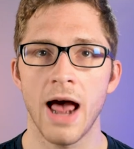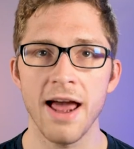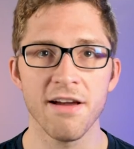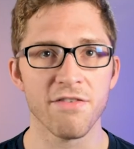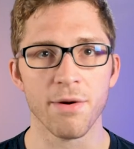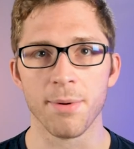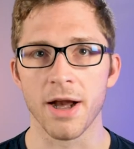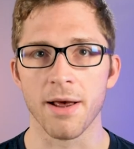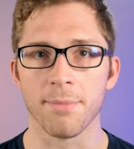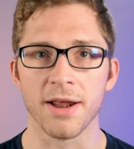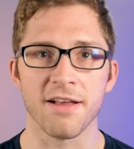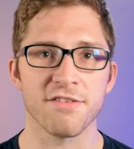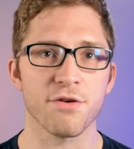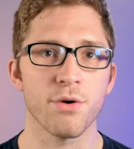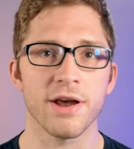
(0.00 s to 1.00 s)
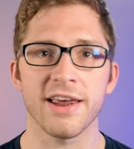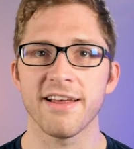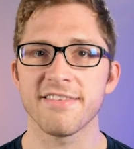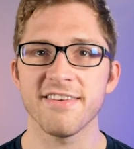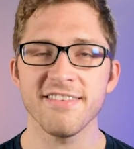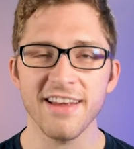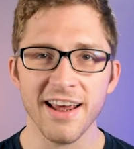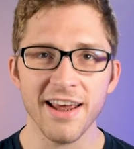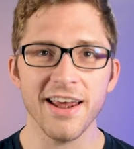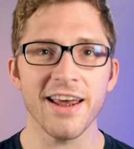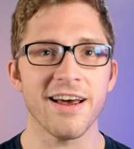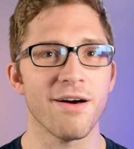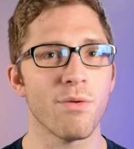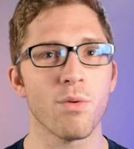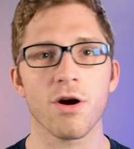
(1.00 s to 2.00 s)
Hey everybody, I'm Lance Goyke, and
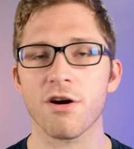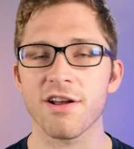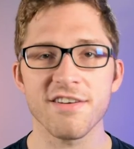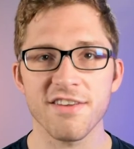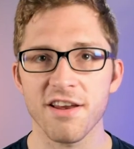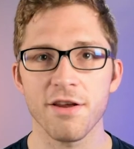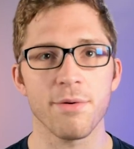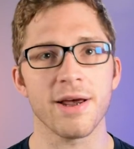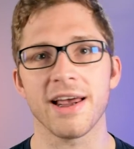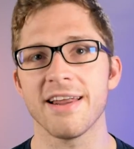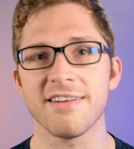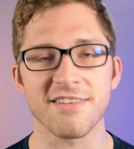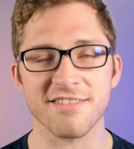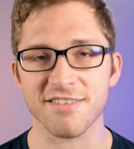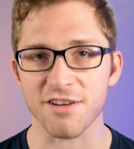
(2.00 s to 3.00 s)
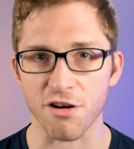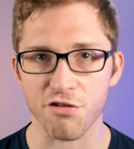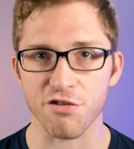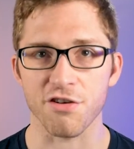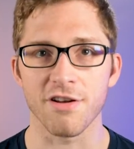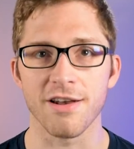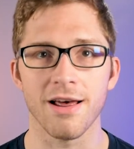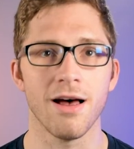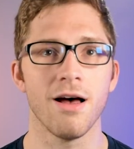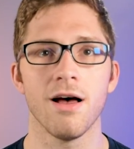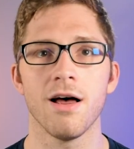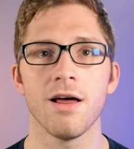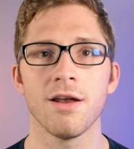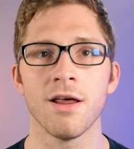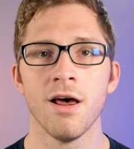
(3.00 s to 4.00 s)
today we're continuing a discussion
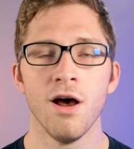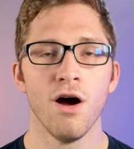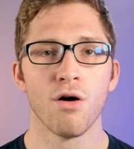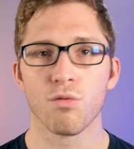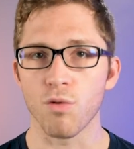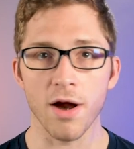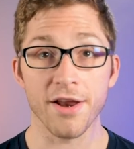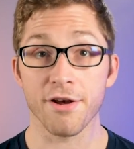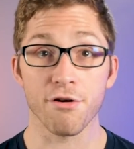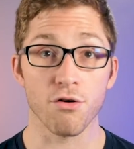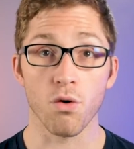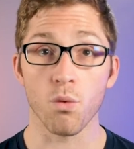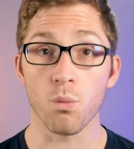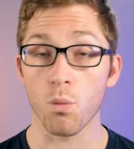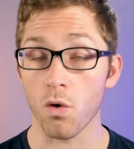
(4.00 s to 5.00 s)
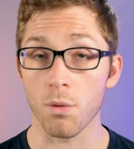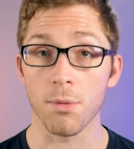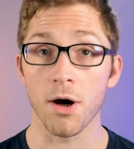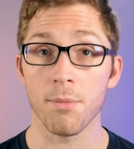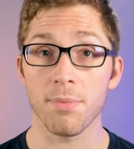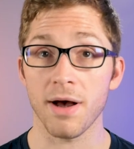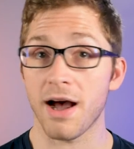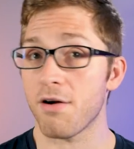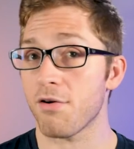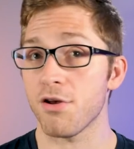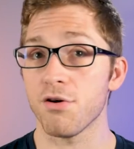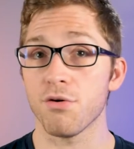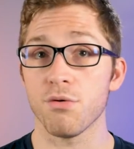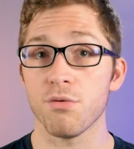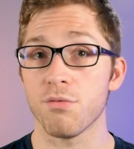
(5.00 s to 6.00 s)
on writing your own warm-up. How do
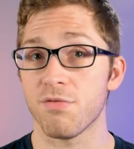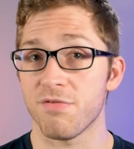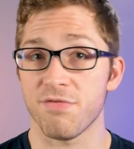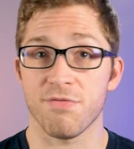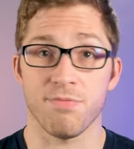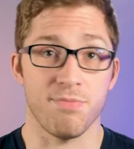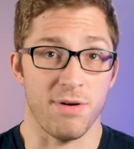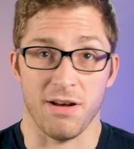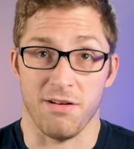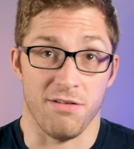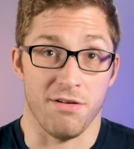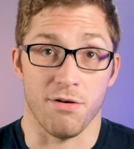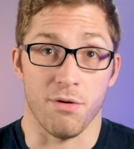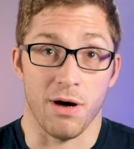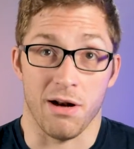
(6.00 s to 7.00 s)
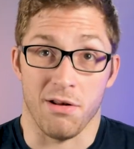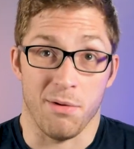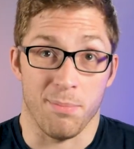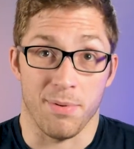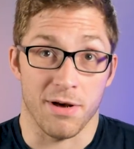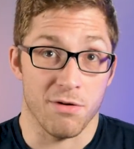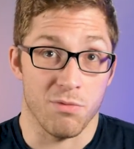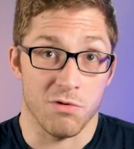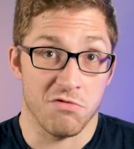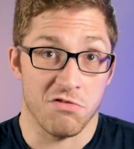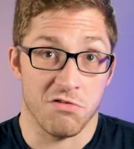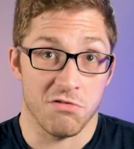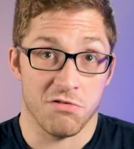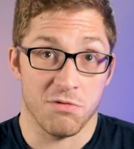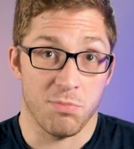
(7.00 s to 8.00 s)
you pick
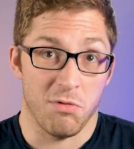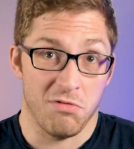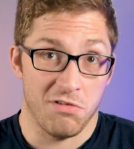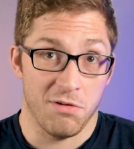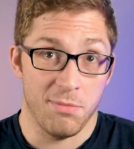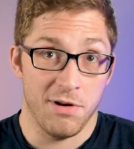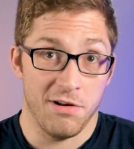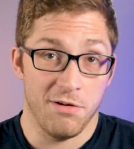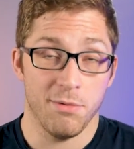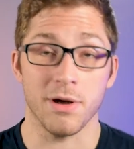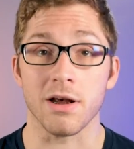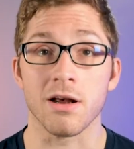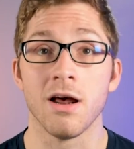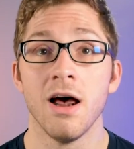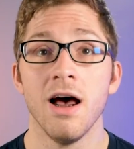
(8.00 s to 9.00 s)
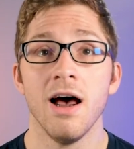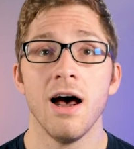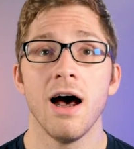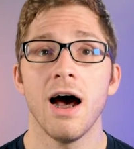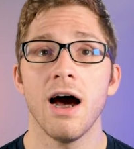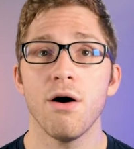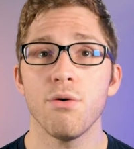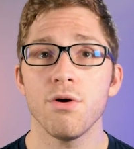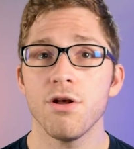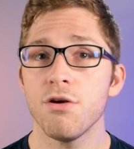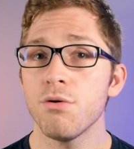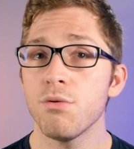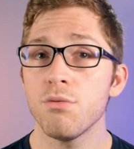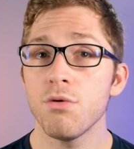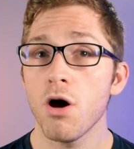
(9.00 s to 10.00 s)
what you're supposed to be doing? How do
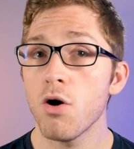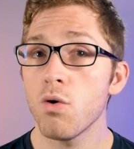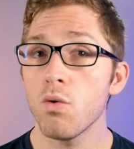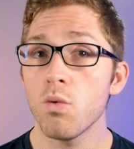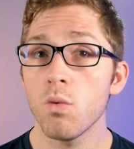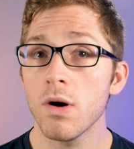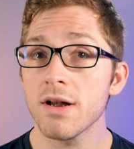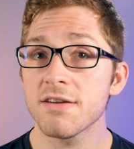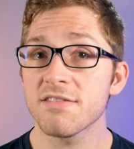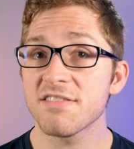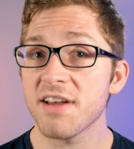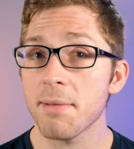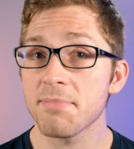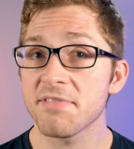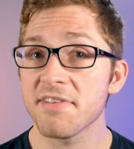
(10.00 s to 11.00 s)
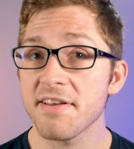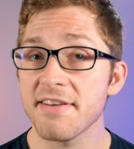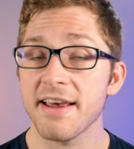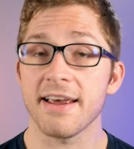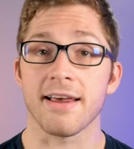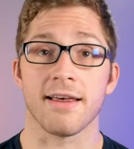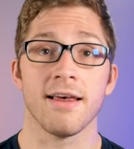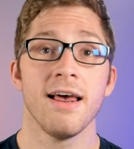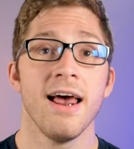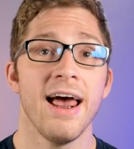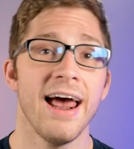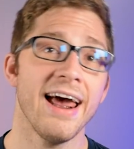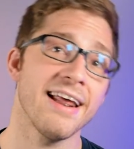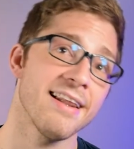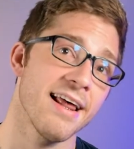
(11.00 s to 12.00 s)
you know what steps to take?
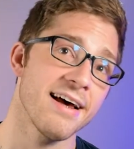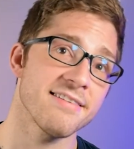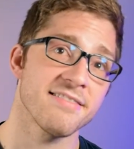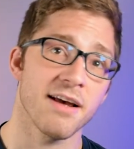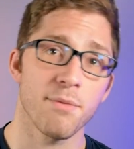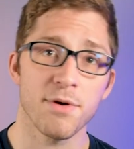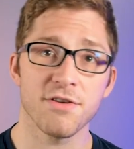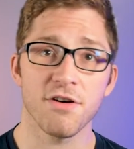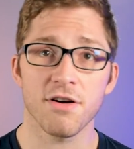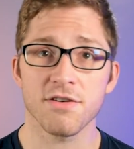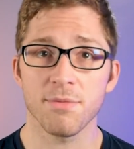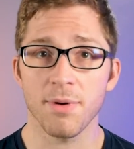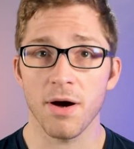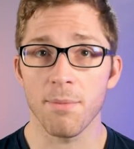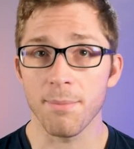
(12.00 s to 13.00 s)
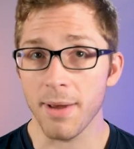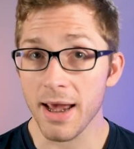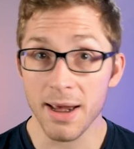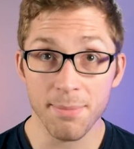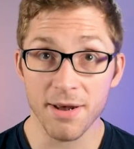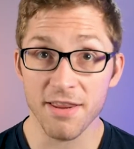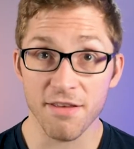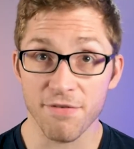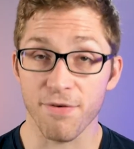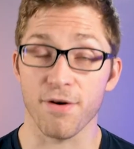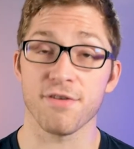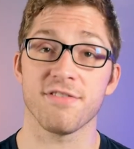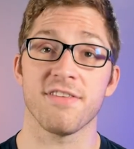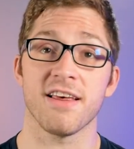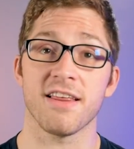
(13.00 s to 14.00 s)
And last time we talked about maybe the
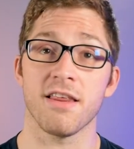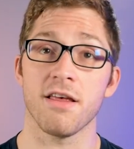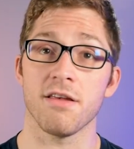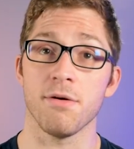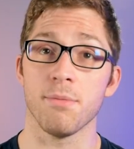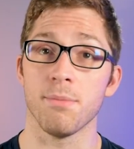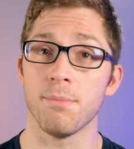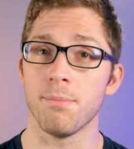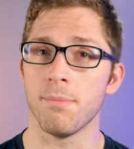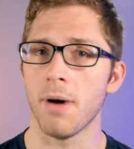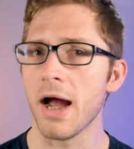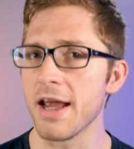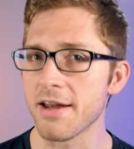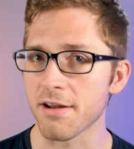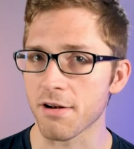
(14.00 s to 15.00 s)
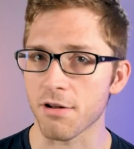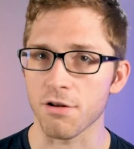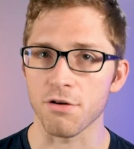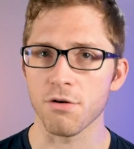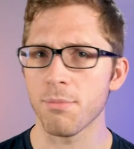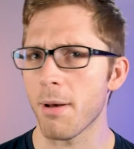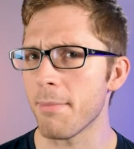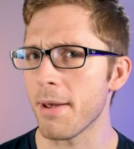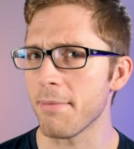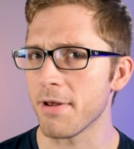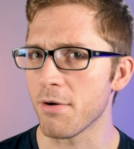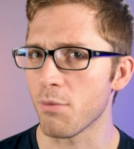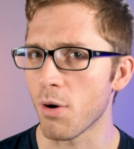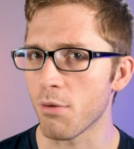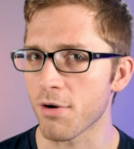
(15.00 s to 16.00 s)
first thing that you might include, but maybe
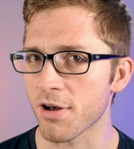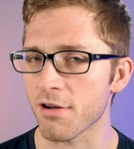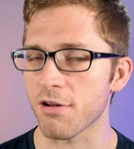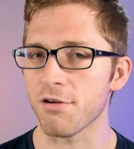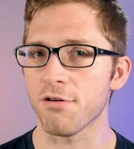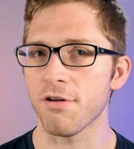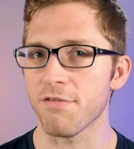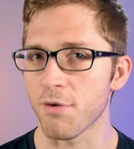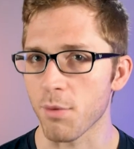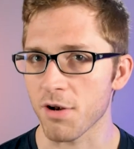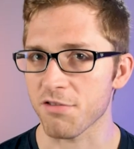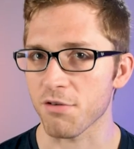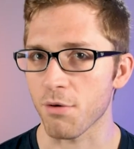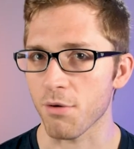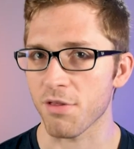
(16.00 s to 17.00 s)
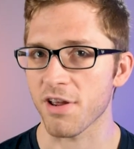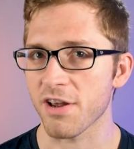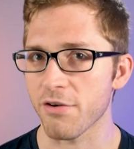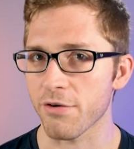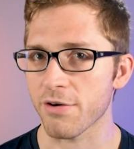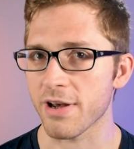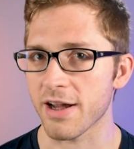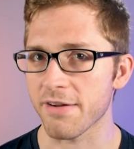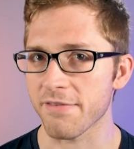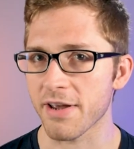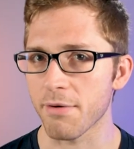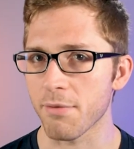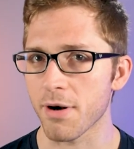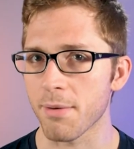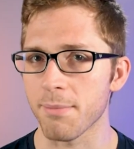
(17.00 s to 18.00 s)
you won't include. If you watch the whole thing, you'll kind of
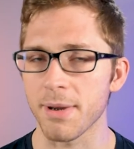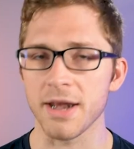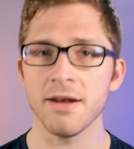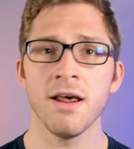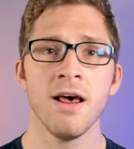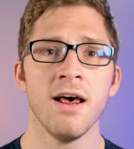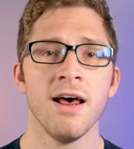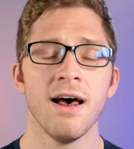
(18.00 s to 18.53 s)
get what I mean.